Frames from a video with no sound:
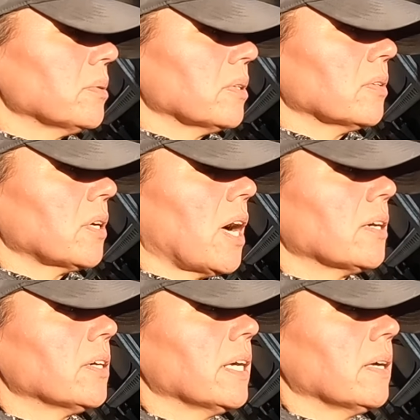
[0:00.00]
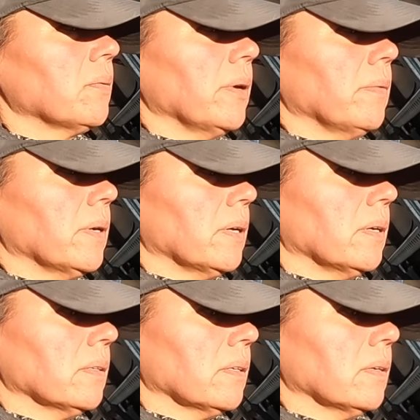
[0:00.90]
with concrete and we were
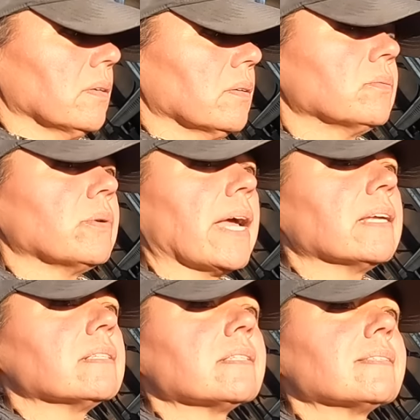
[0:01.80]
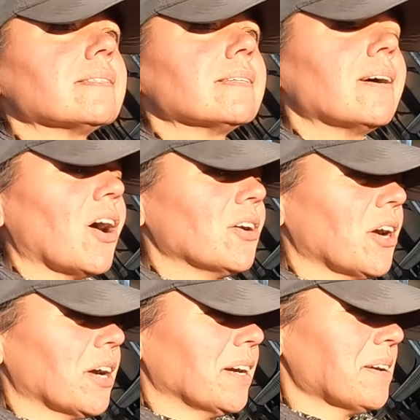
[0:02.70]
right on
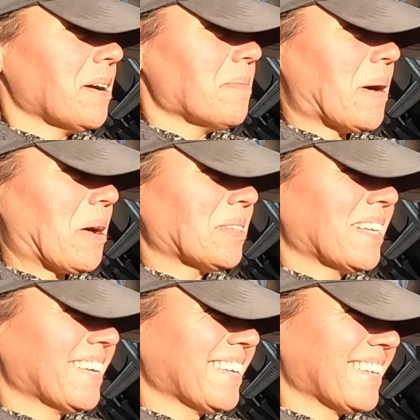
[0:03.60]
our amount.